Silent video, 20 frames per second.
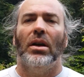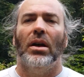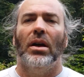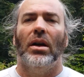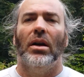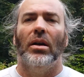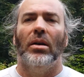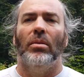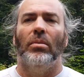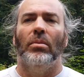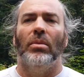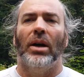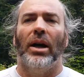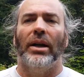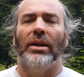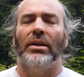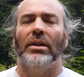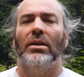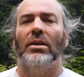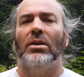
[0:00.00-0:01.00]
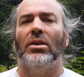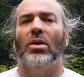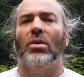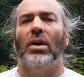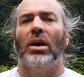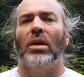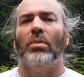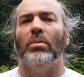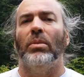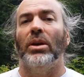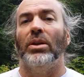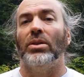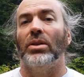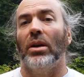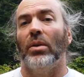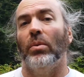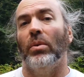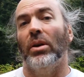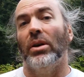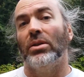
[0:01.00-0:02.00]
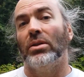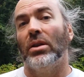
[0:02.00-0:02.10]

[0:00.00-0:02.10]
I didn't know how much I was